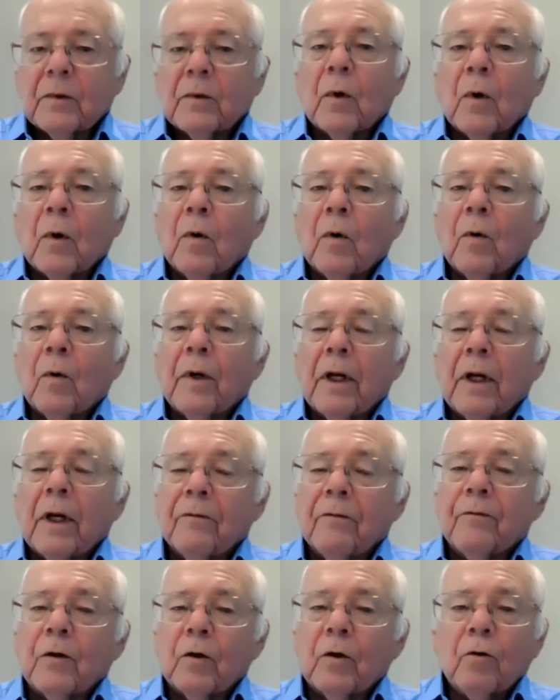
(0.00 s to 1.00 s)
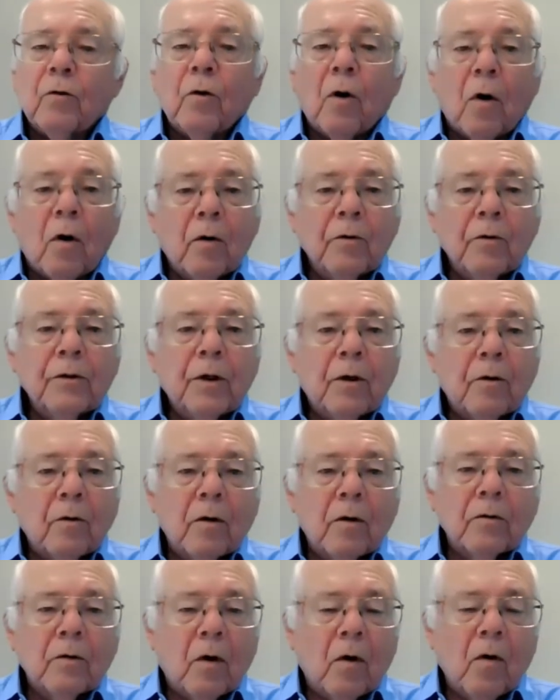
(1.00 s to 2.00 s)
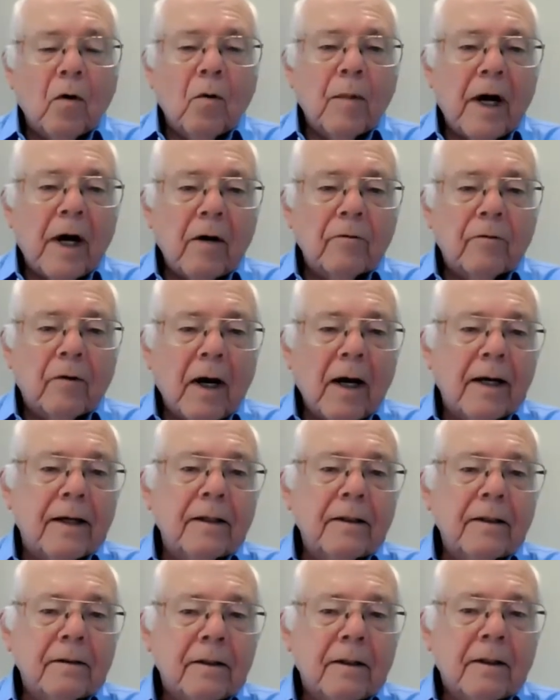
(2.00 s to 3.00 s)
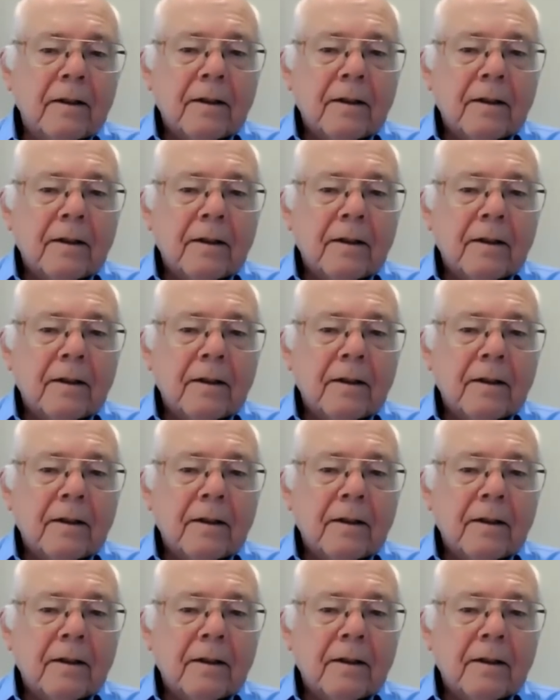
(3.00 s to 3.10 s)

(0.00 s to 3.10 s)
So if you own your own home outright,